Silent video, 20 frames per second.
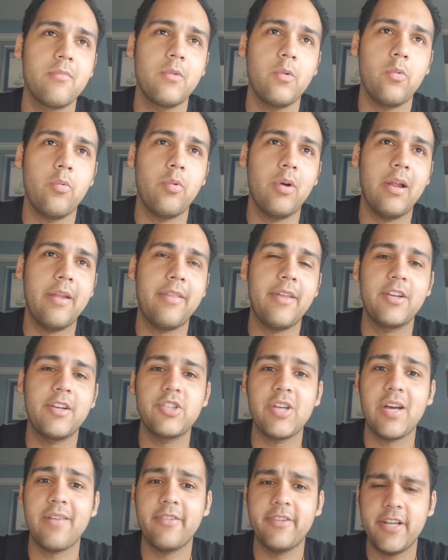Well, I think
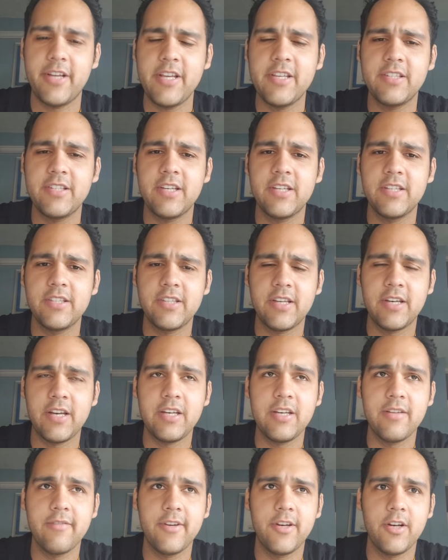Javon East is an
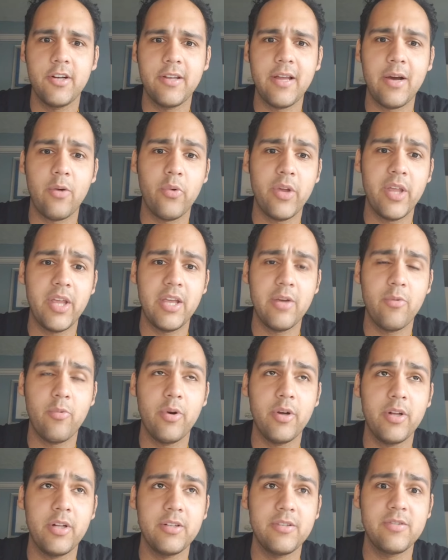individual that we
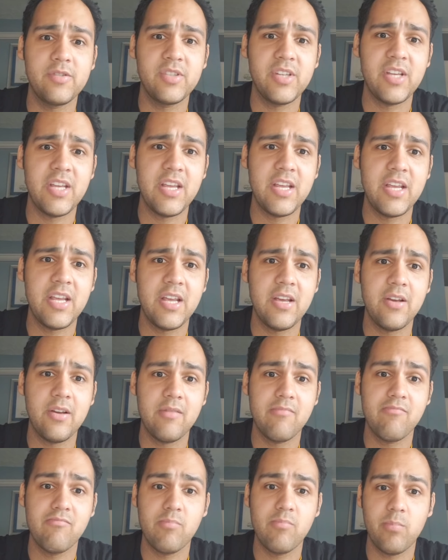will see
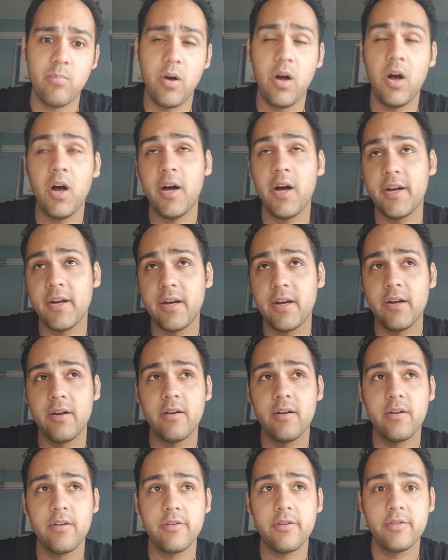on
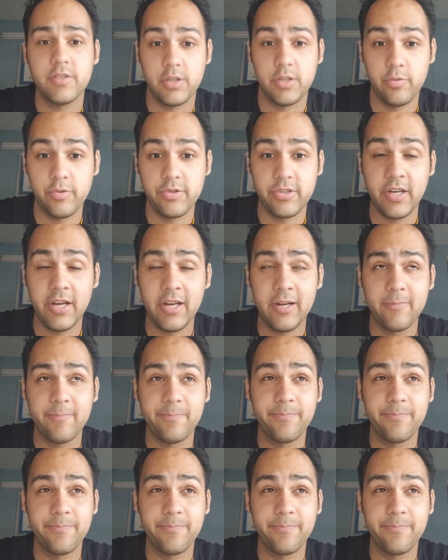Tuesday.